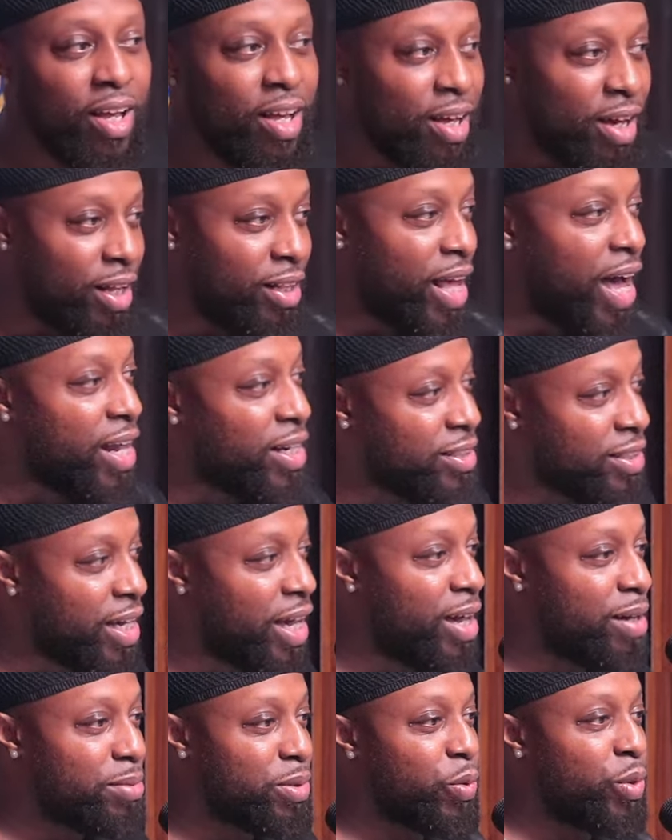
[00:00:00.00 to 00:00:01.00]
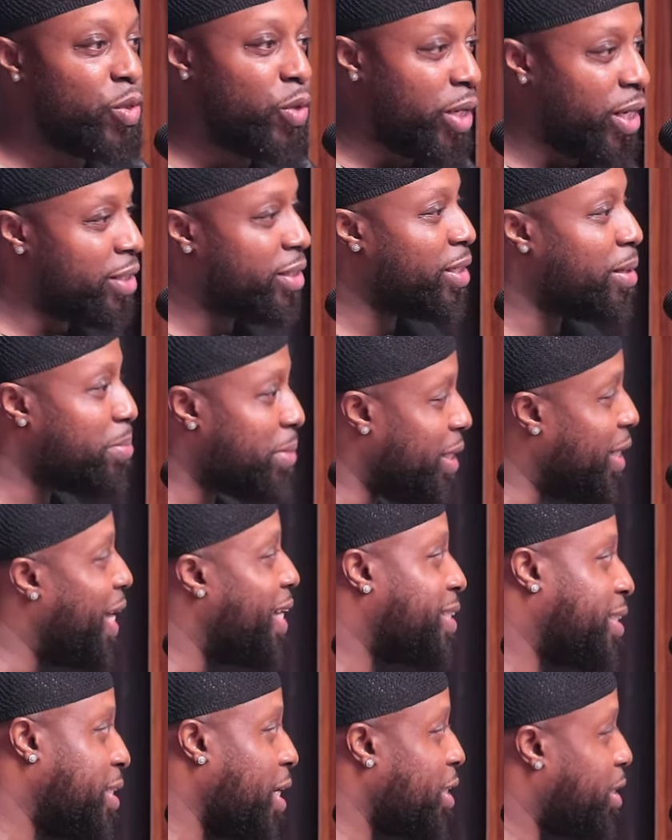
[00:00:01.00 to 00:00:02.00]
A lot of times when you hear something
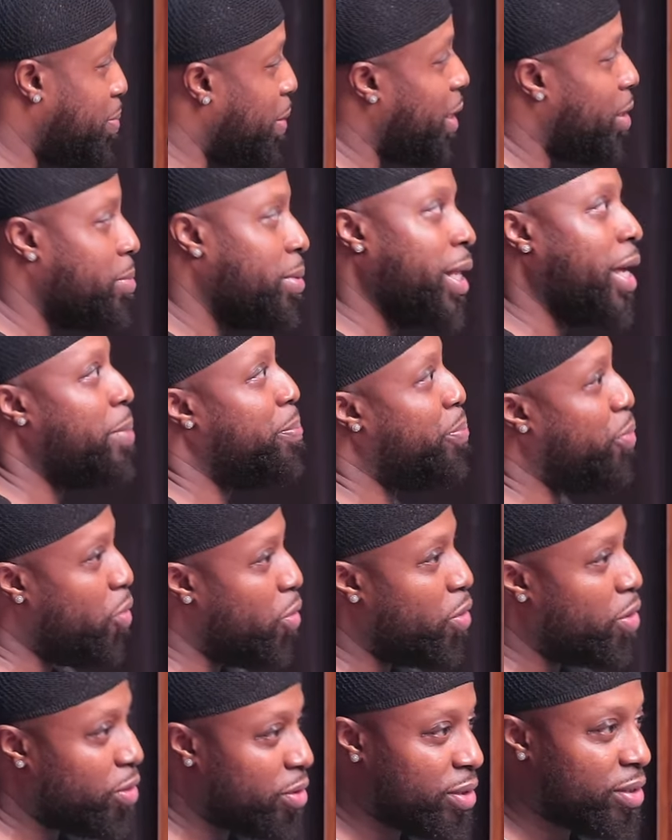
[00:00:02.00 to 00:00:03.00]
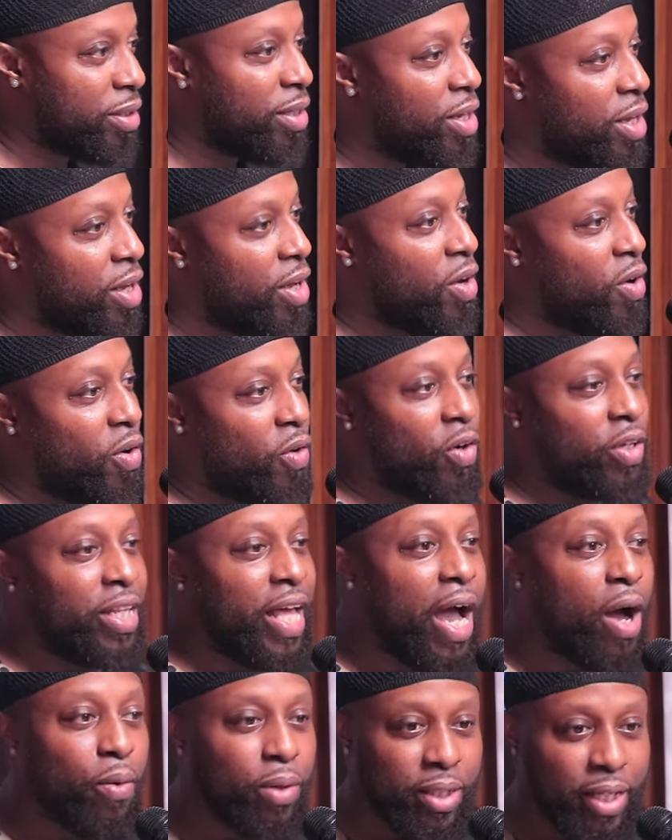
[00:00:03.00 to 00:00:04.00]
that's suspect, you be like, pause. Or
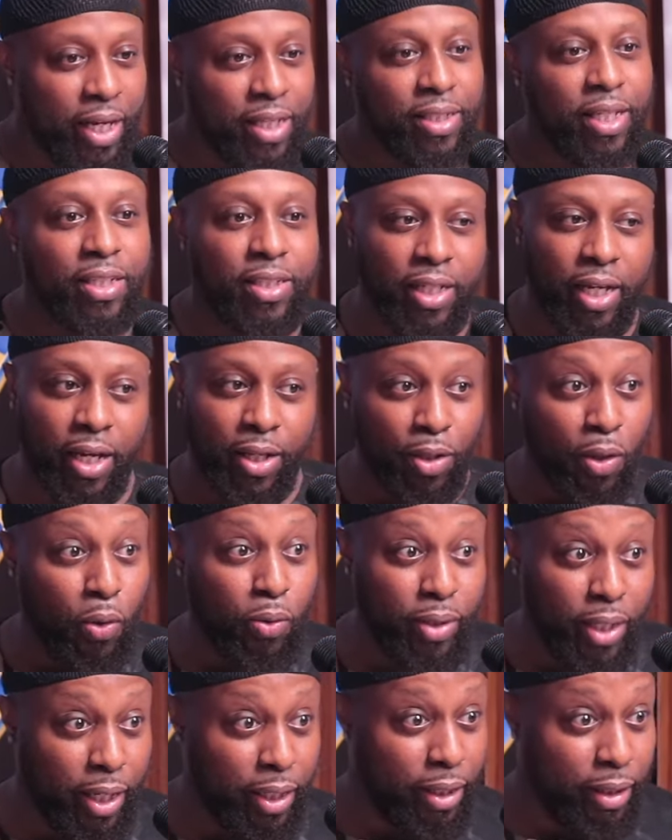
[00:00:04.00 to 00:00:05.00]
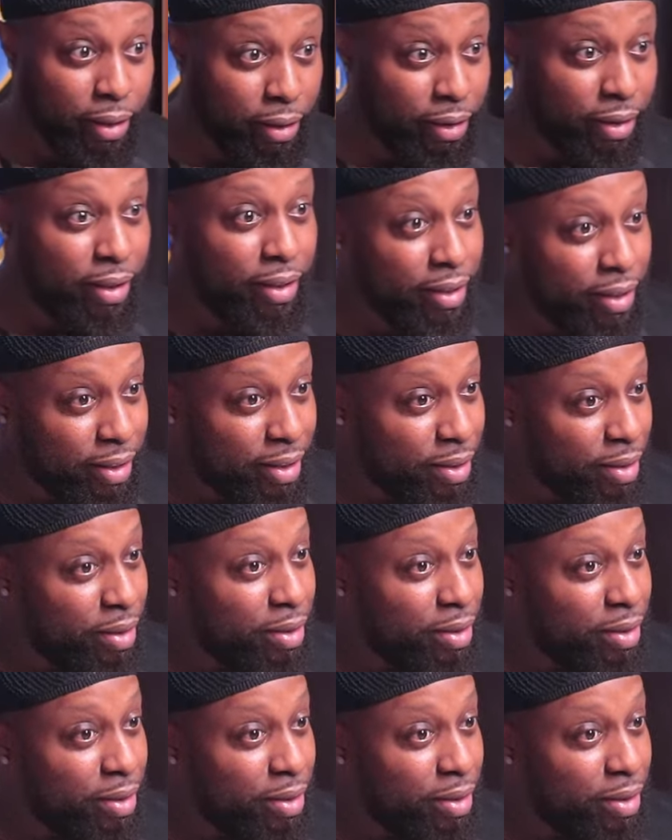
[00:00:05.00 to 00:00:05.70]
nowadays they saying no diddy. No diddy.